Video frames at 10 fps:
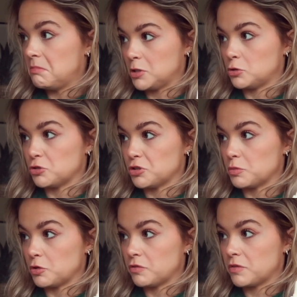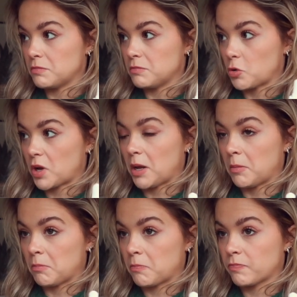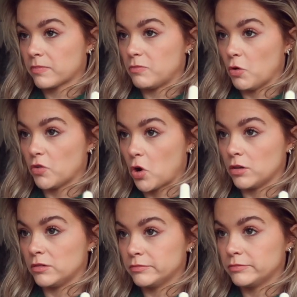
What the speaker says: My door just moved. Okay, moving on.